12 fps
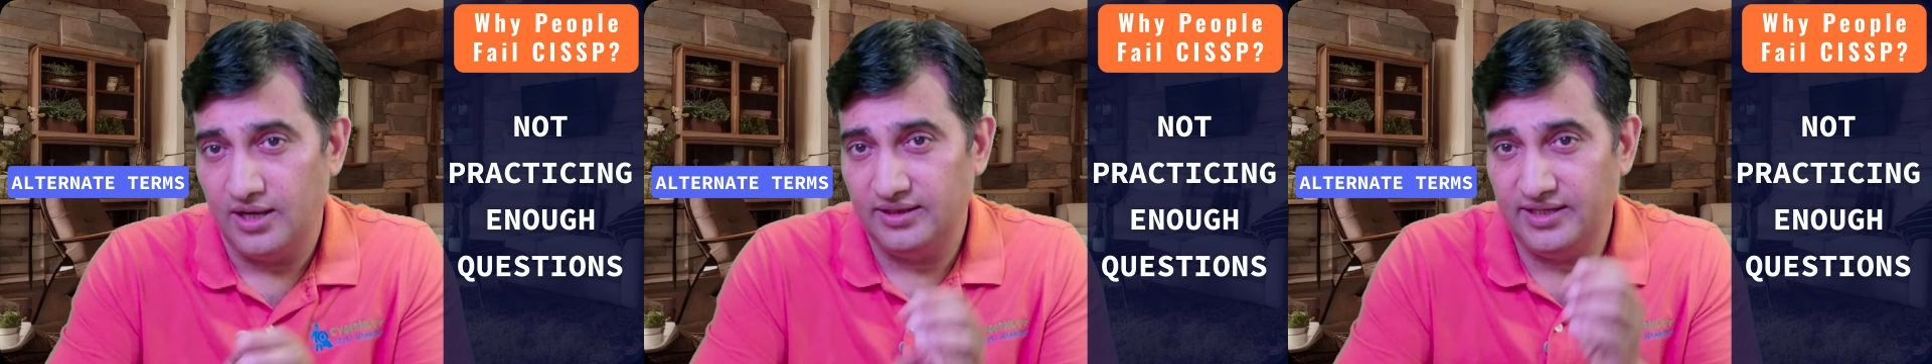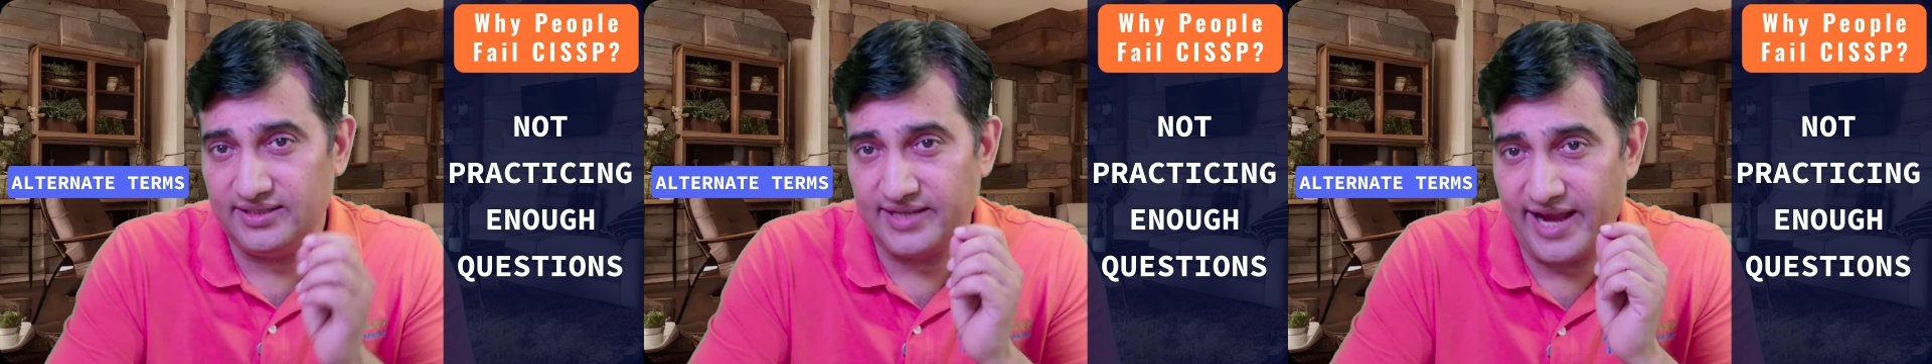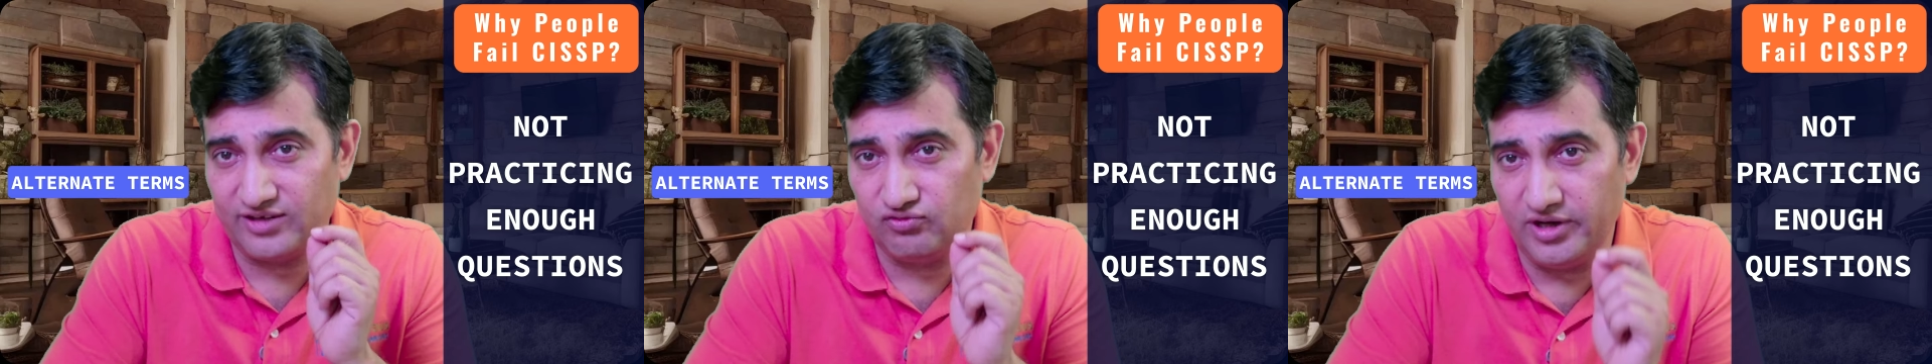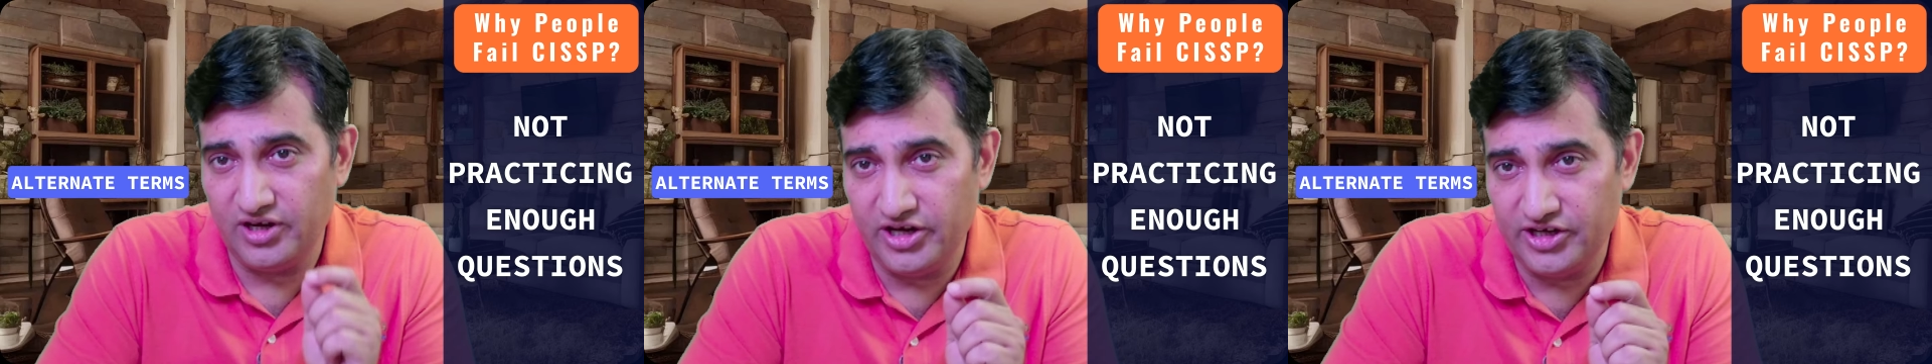This
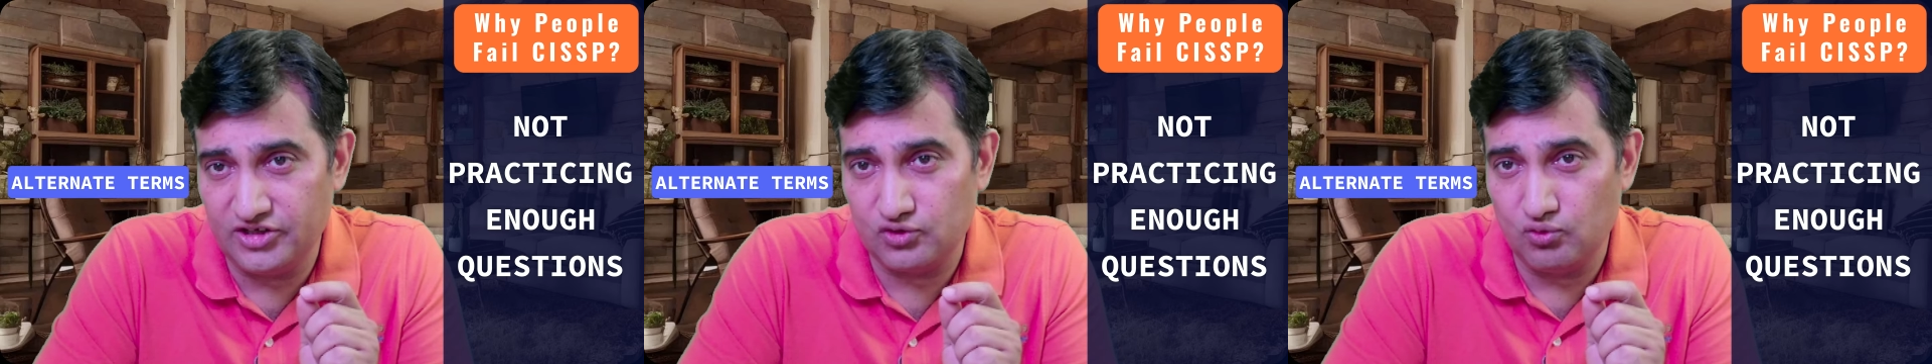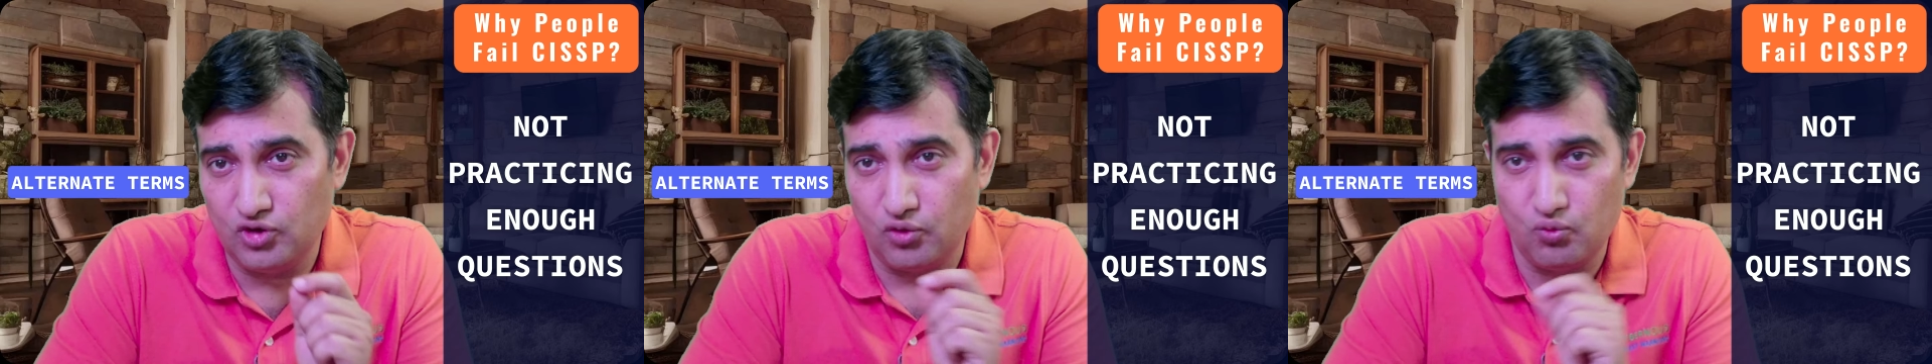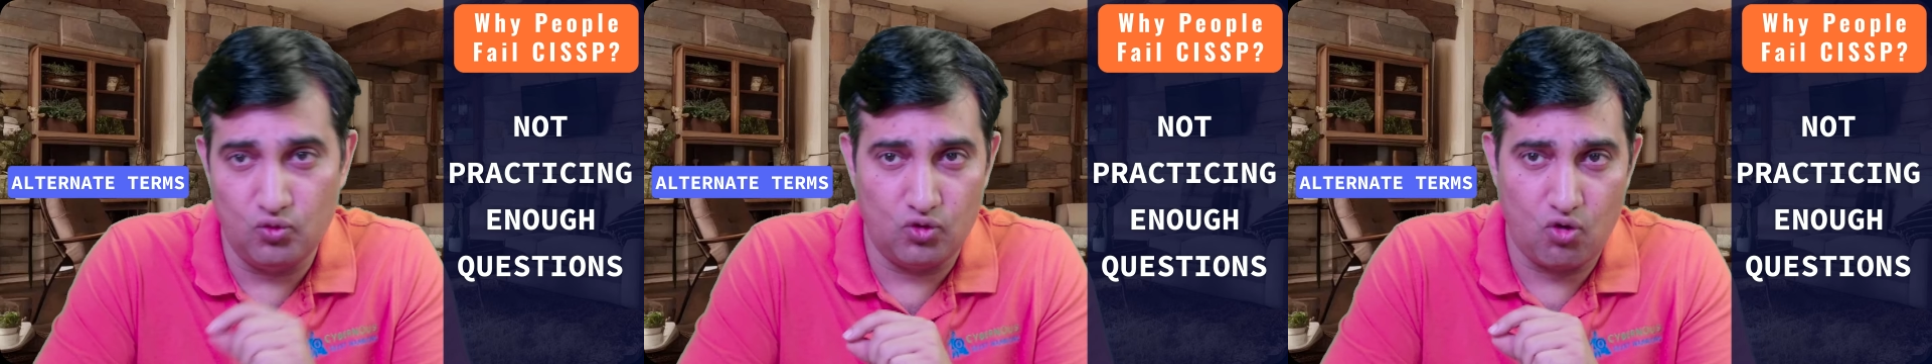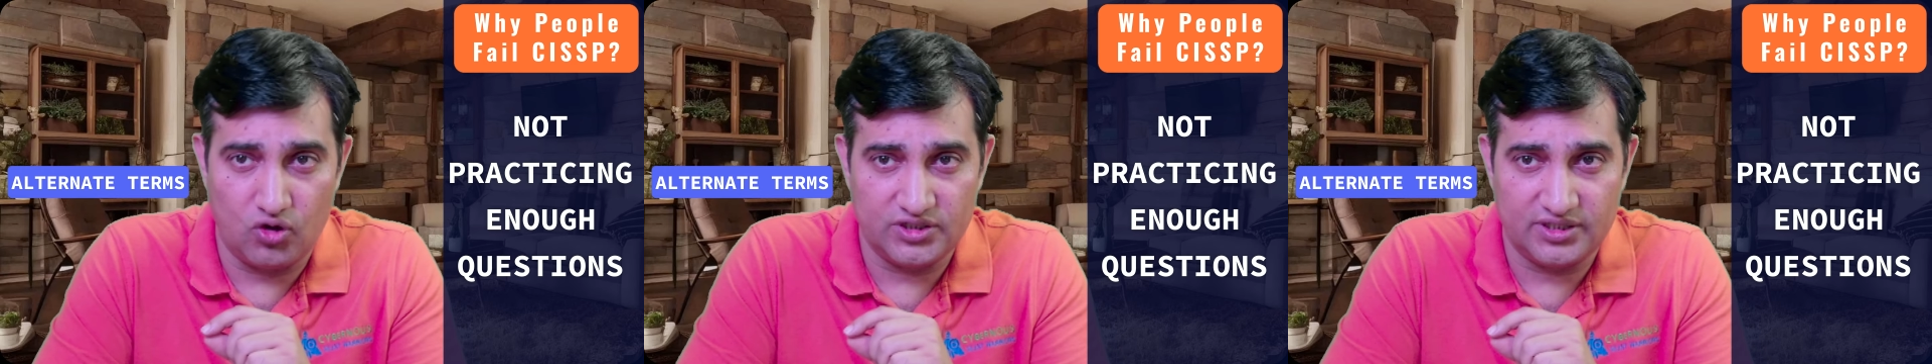actually leads to the root
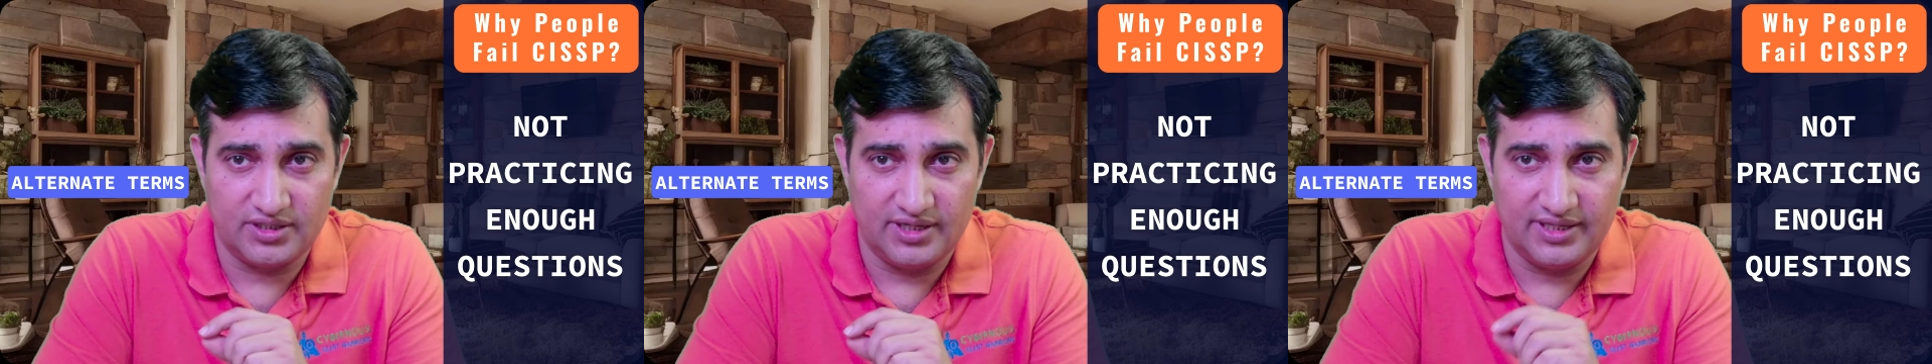cause,